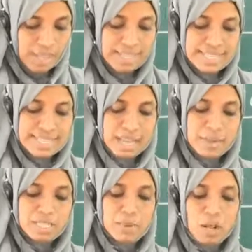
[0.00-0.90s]
these
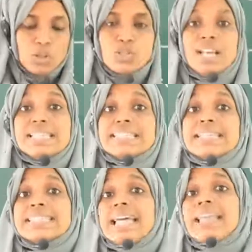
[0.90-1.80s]
elements belong to the
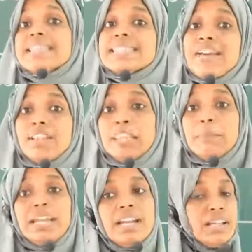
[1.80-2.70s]
6th and 7th period.